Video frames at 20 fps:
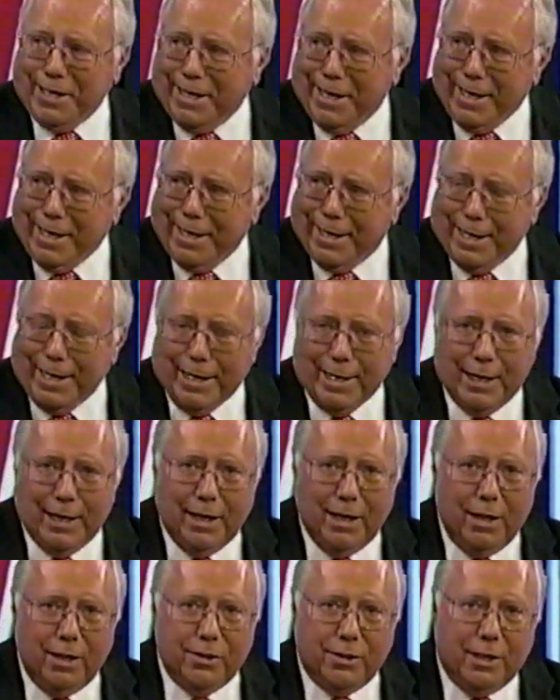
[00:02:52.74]
Kennedy.
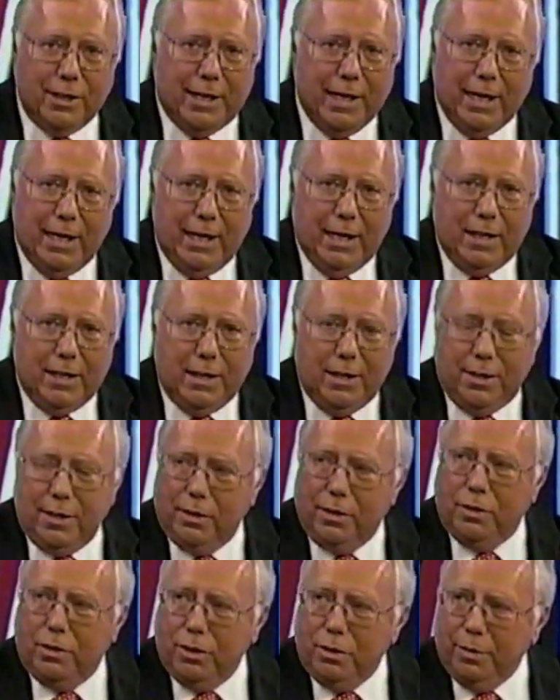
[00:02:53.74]
John Kennedy had
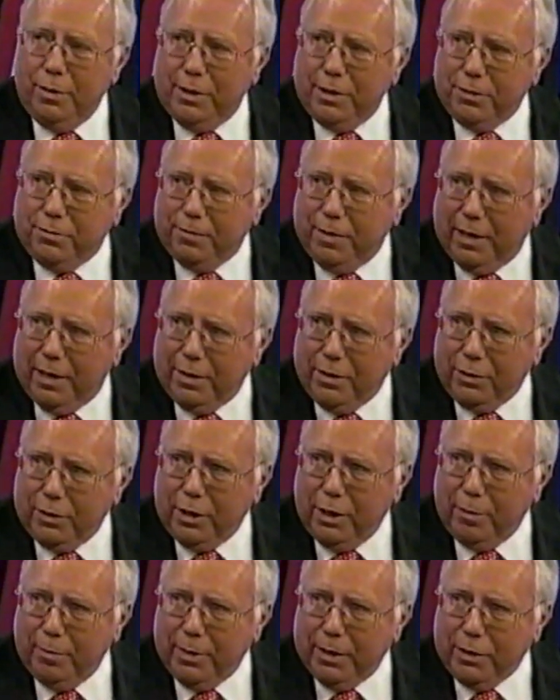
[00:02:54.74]
nothing to do with his father
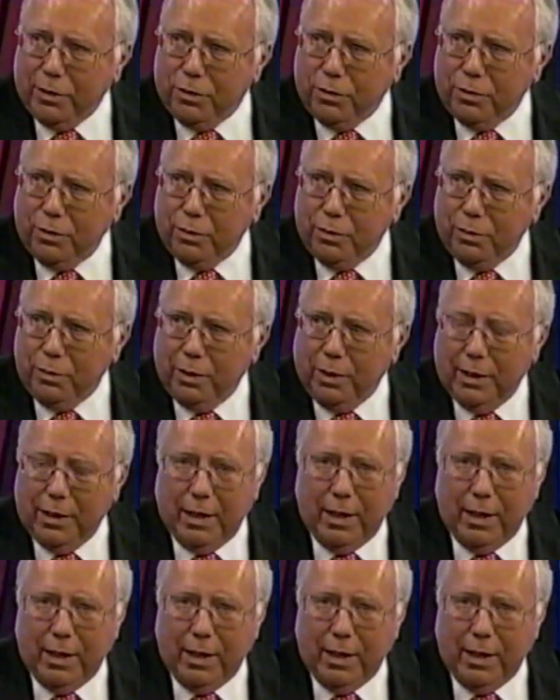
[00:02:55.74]
coming to